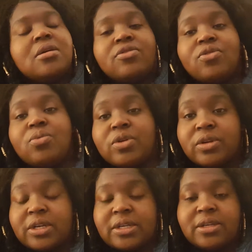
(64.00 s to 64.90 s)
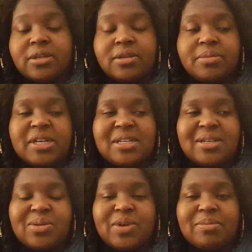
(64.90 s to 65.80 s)
for work because I
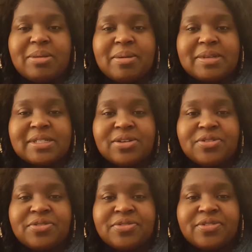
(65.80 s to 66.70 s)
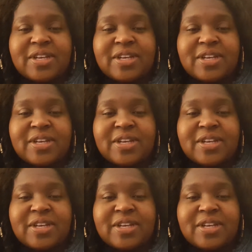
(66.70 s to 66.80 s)
didn't want to be by myself.